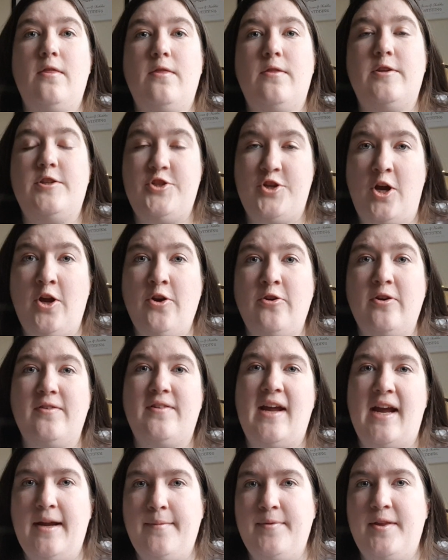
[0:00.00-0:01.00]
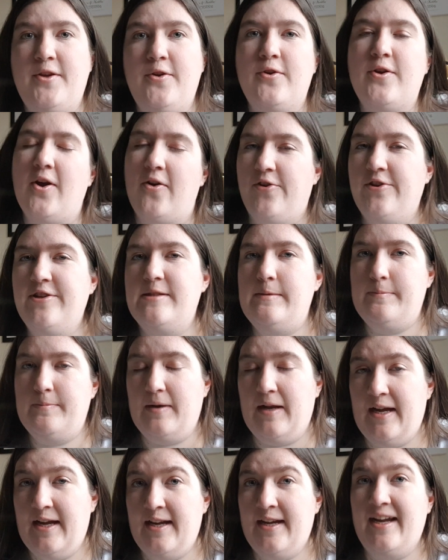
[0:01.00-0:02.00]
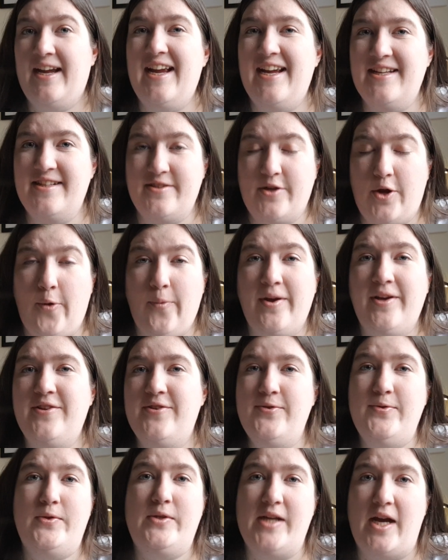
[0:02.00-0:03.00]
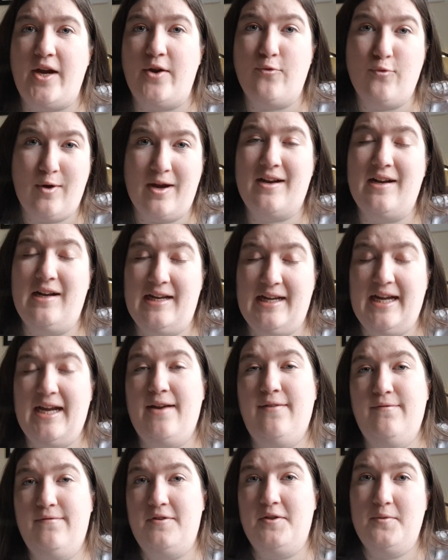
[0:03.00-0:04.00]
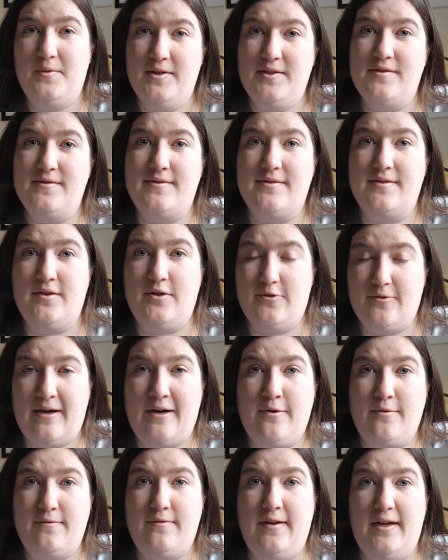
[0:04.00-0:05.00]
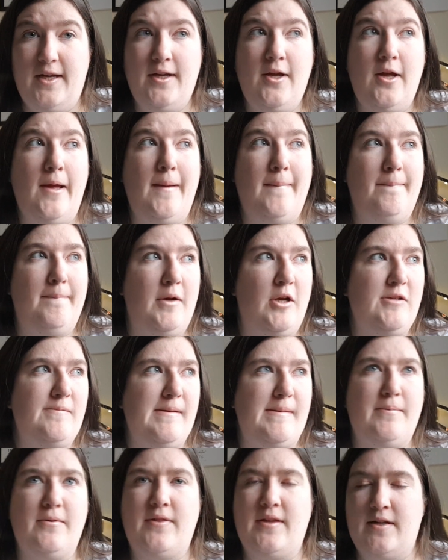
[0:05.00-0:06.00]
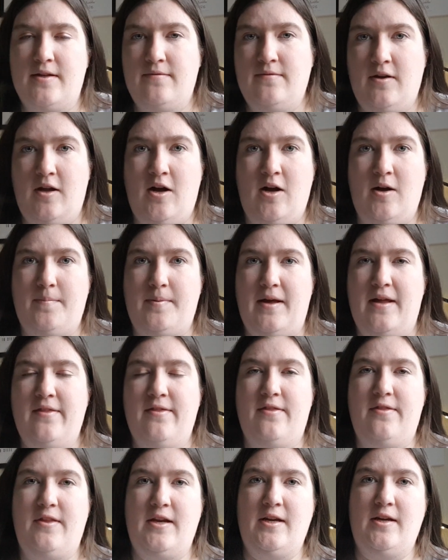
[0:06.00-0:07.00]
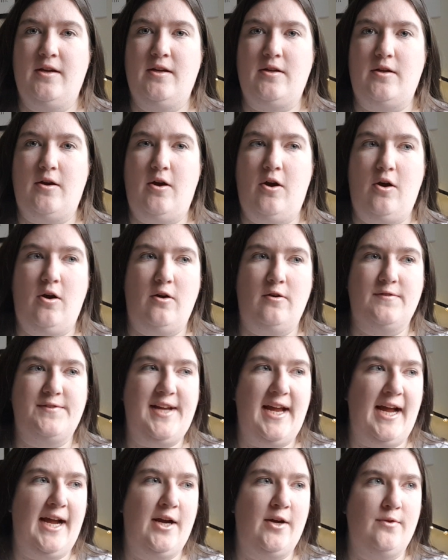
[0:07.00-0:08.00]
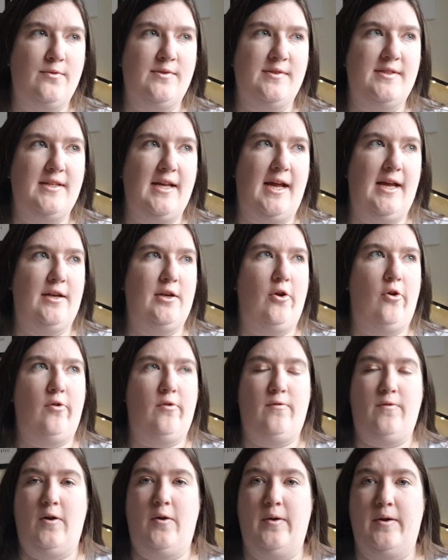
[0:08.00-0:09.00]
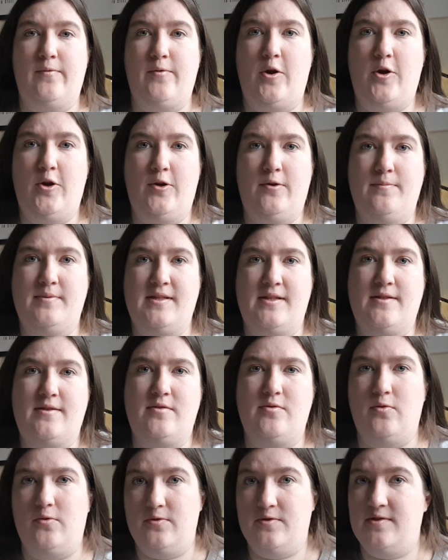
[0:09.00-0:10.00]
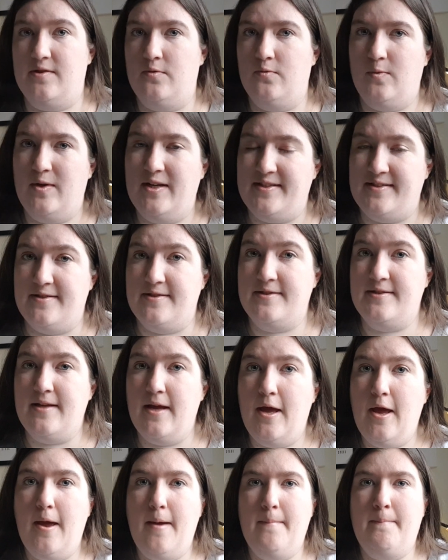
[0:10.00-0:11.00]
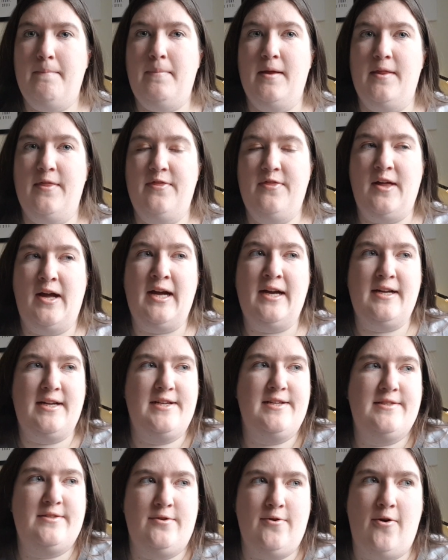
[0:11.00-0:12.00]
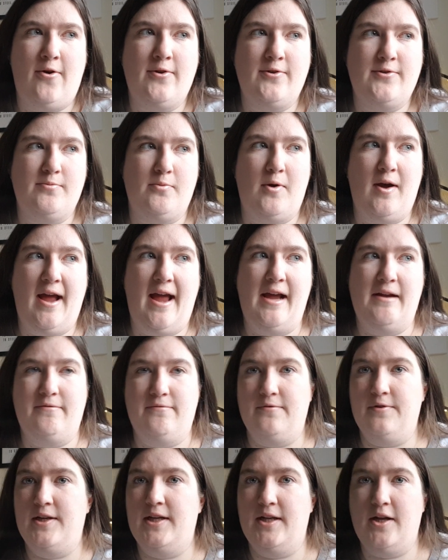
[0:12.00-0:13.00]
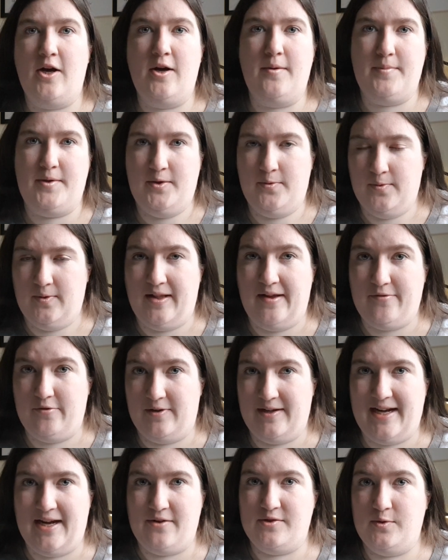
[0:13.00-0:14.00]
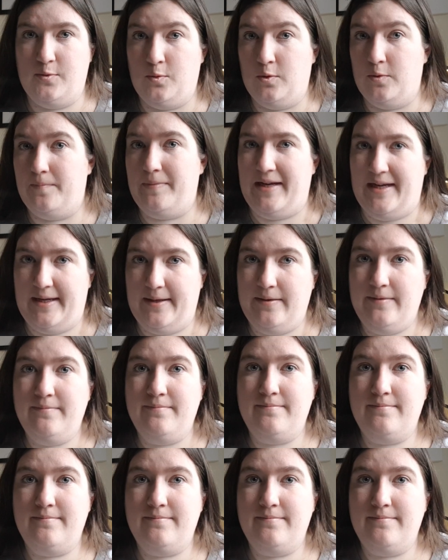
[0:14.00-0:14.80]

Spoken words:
The genre of game that you're going to be playing is going to directly influence your outfit. Most people think of LARP and think of gowns and long flowing robes and swords and wizards, but that is not what every LARP you will ever encounter will be.